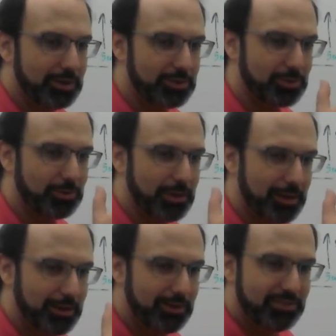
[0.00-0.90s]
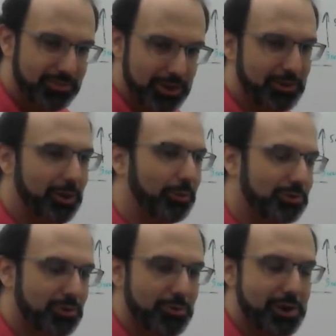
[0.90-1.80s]
to figure out
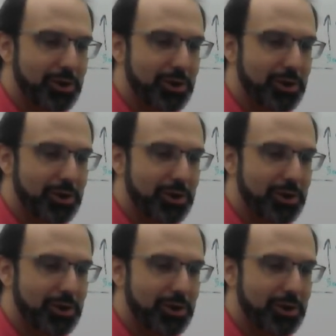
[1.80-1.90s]
what's going